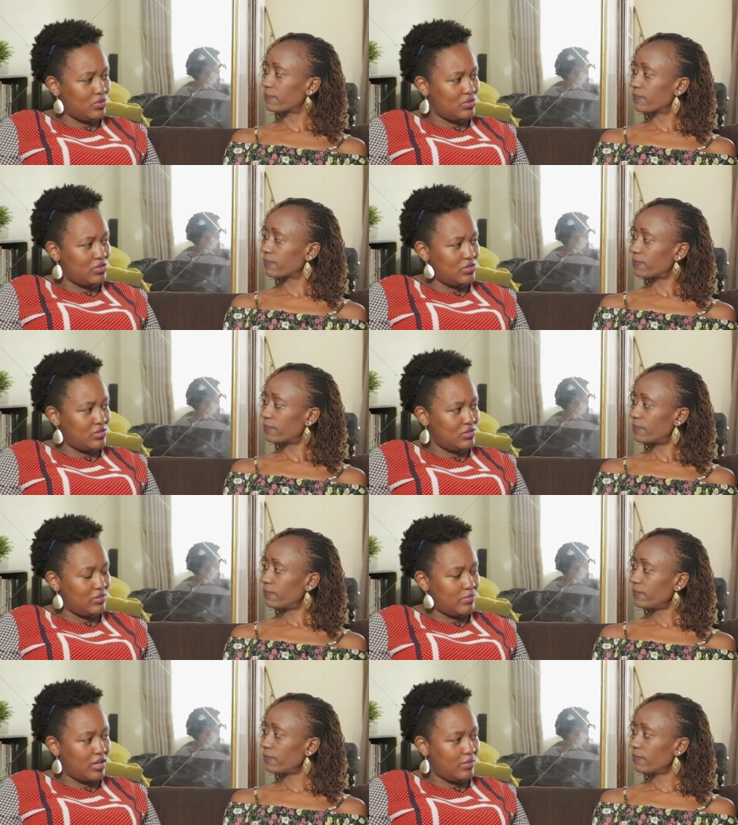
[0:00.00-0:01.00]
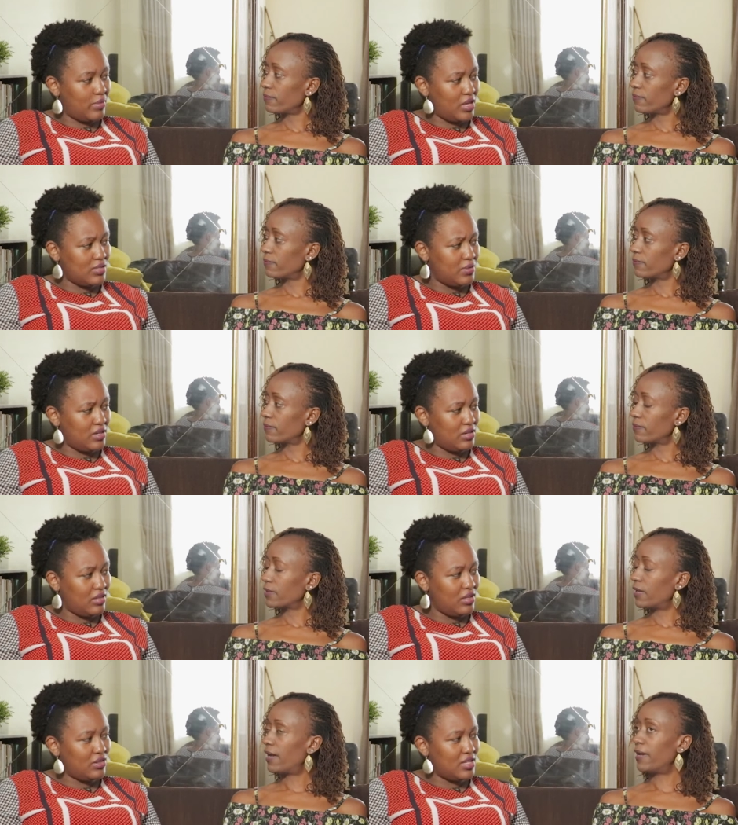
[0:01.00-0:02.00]
Speaker 1: George my, my husband. I
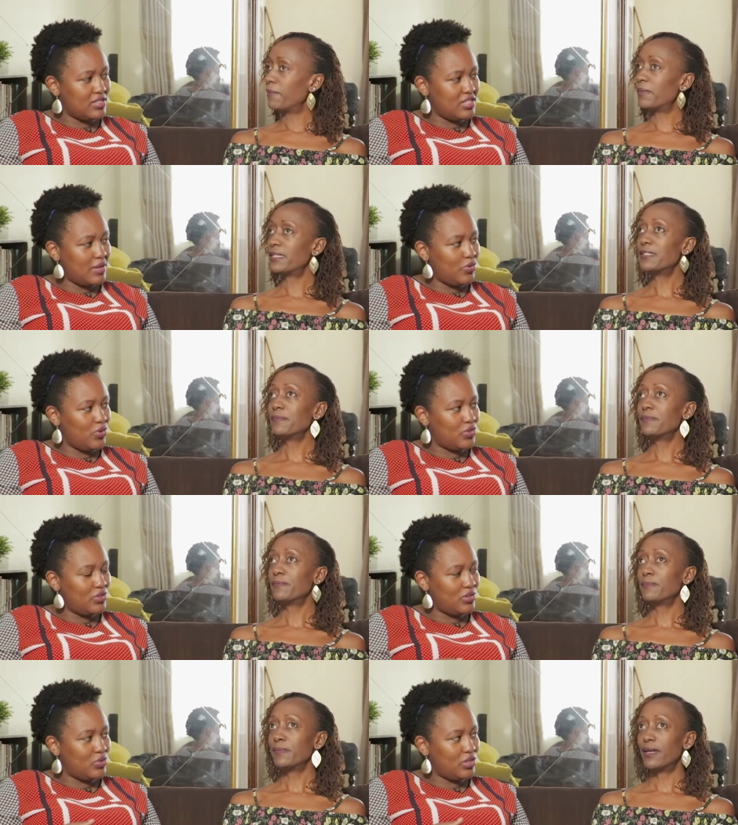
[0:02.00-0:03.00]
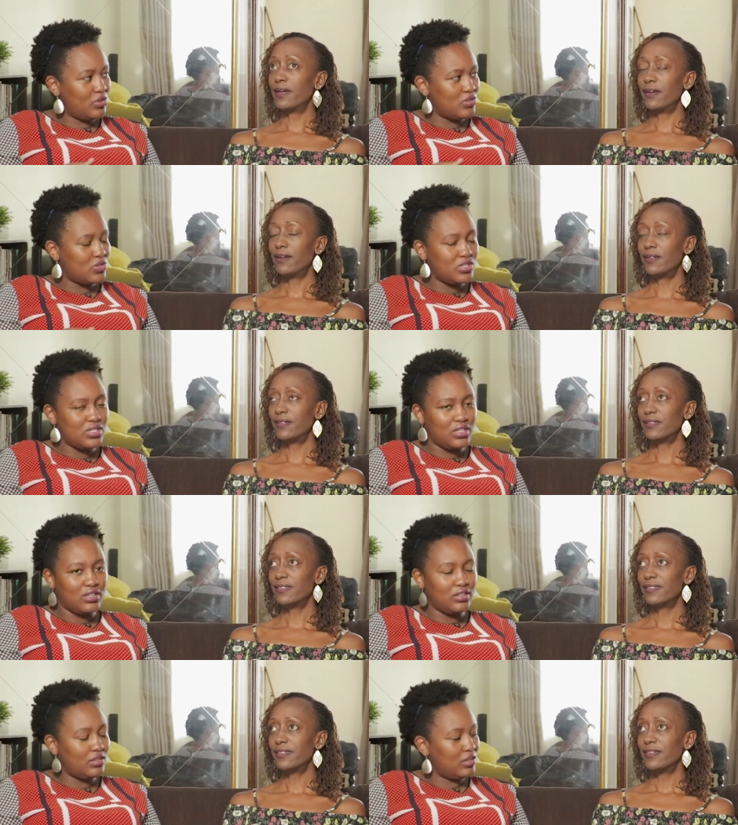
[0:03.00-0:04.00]
think that's I the time you were doing
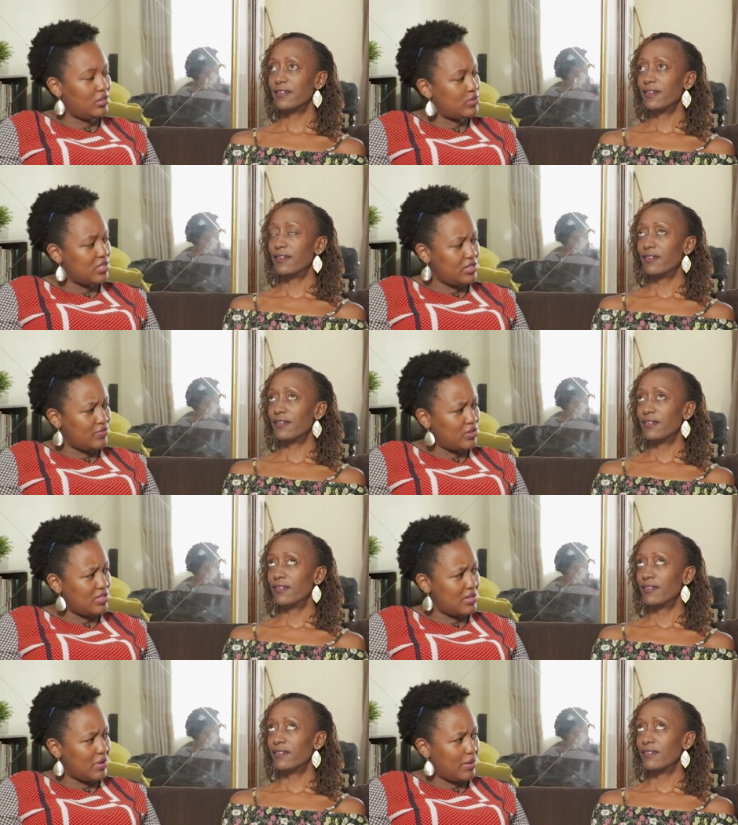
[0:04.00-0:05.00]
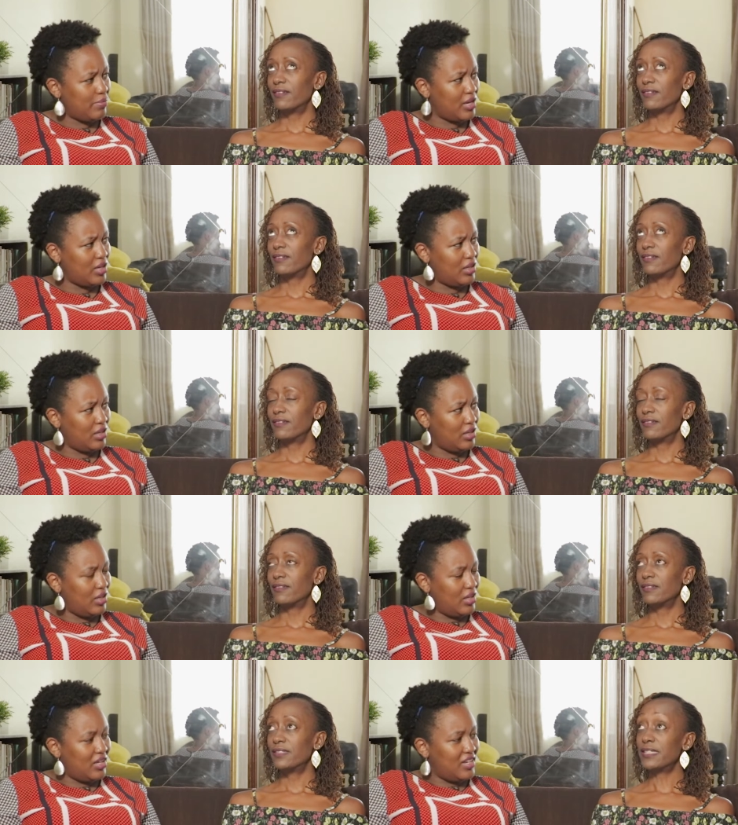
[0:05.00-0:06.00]
consulting. Was it for the same company?
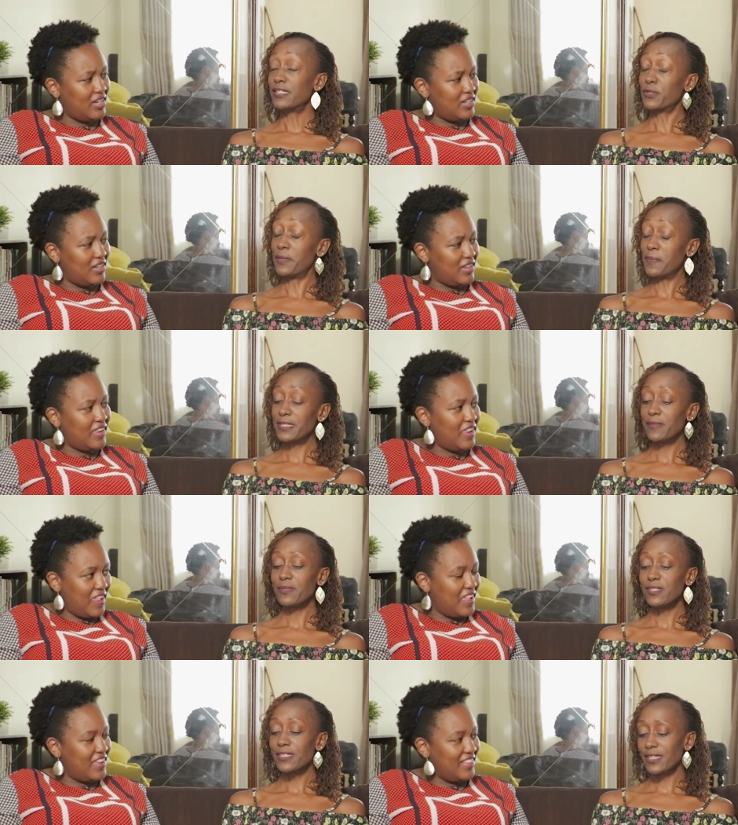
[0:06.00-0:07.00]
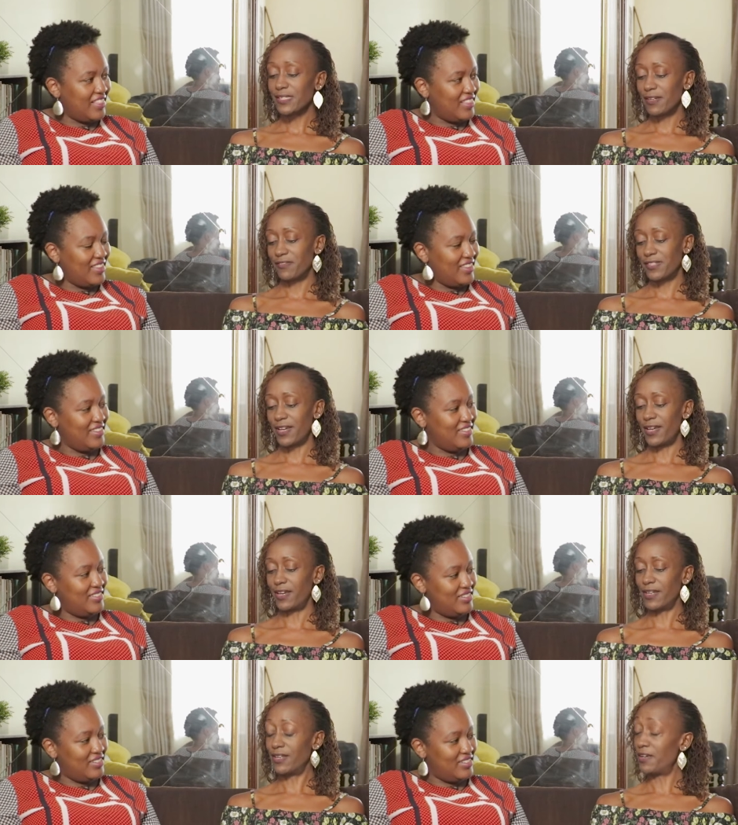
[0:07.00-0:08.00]
Speaker 2: Yes, yeah, so I met him just after I
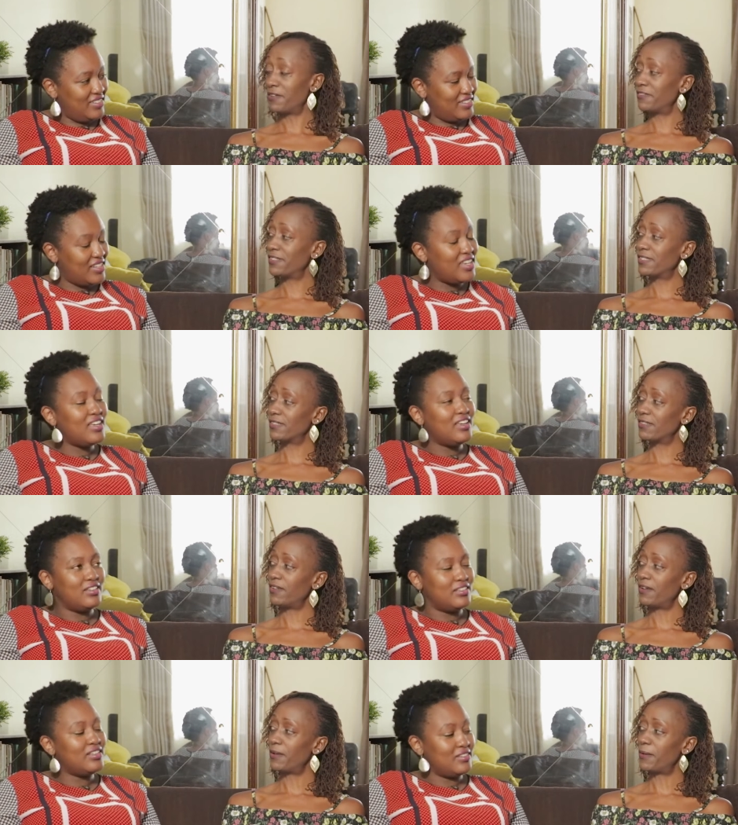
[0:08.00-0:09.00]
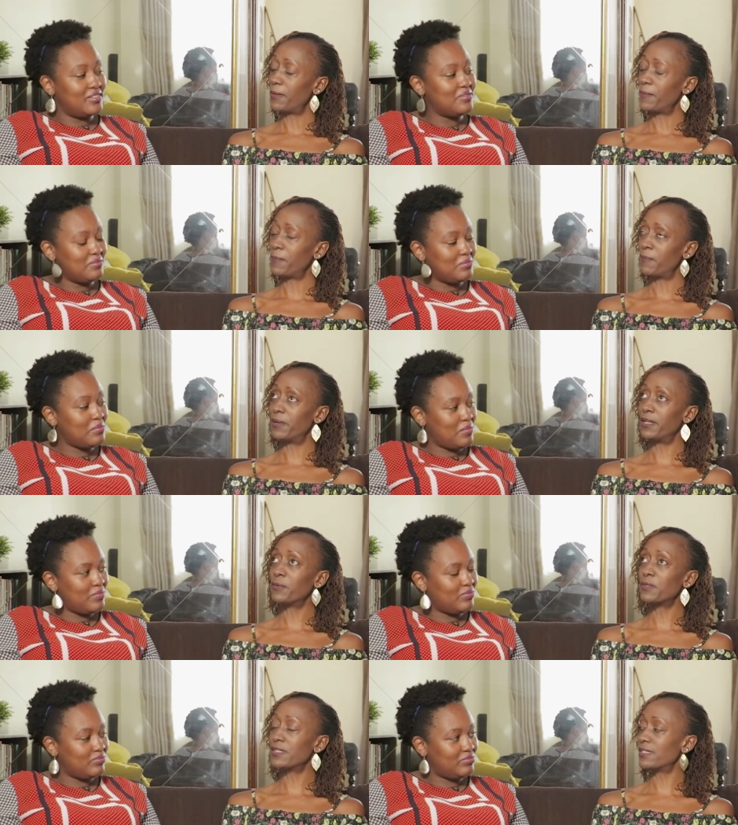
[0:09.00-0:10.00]
had left. Yeah. Um, yeah. Mm. But
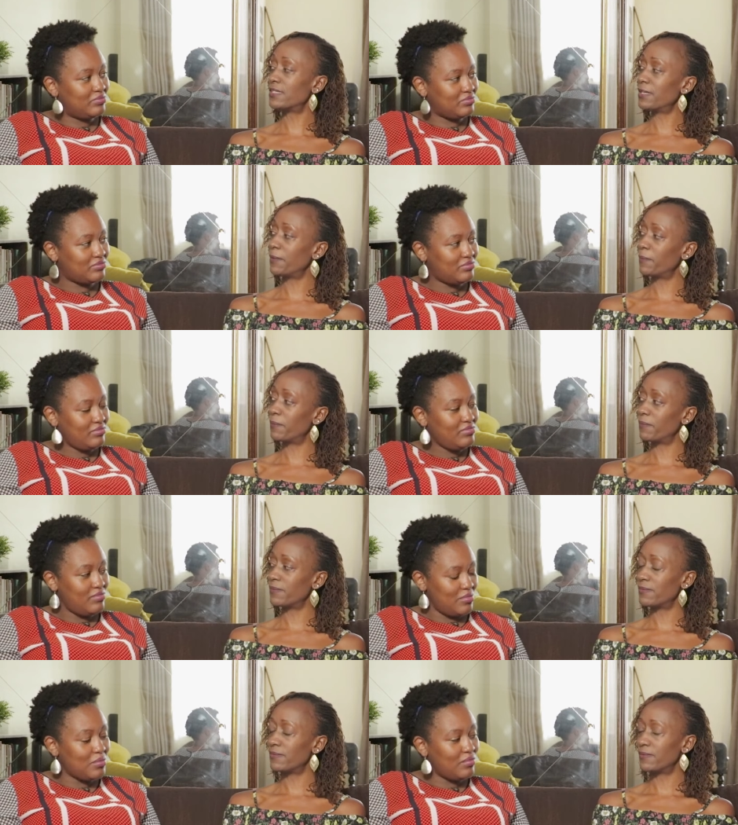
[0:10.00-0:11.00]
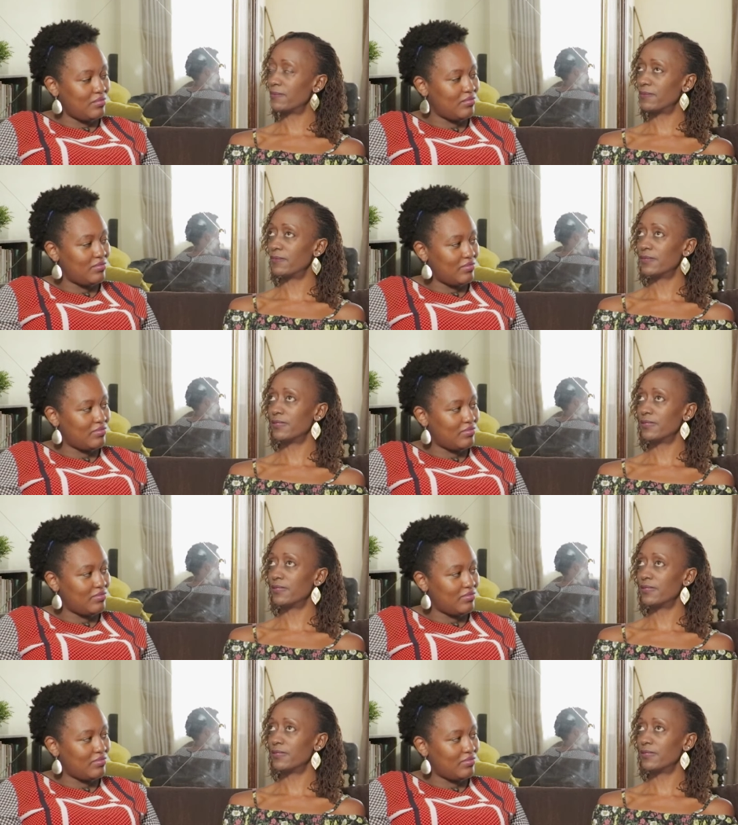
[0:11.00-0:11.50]
it was in the same mm.